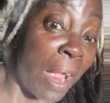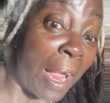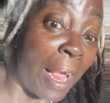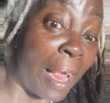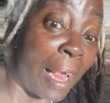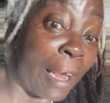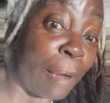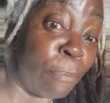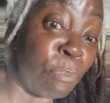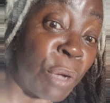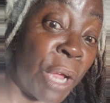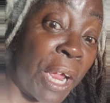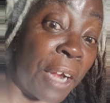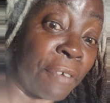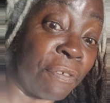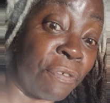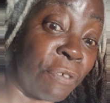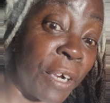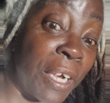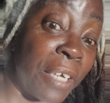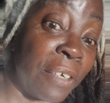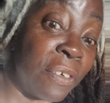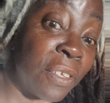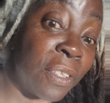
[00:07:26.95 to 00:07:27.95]
I'm not
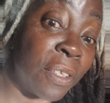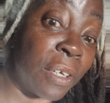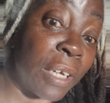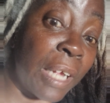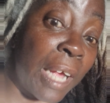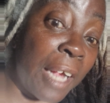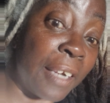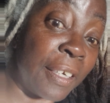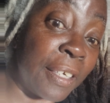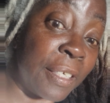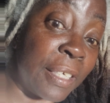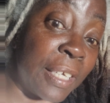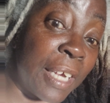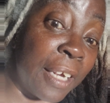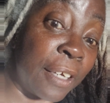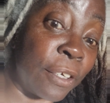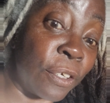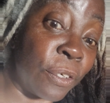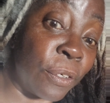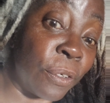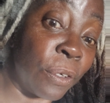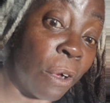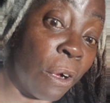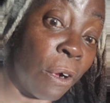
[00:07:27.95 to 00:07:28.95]
afraid of the lie
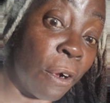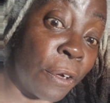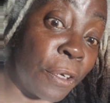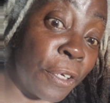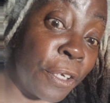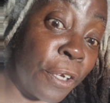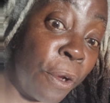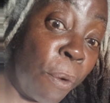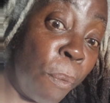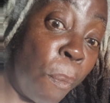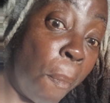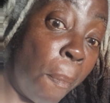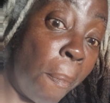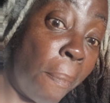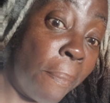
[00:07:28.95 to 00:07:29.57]
detector, are you?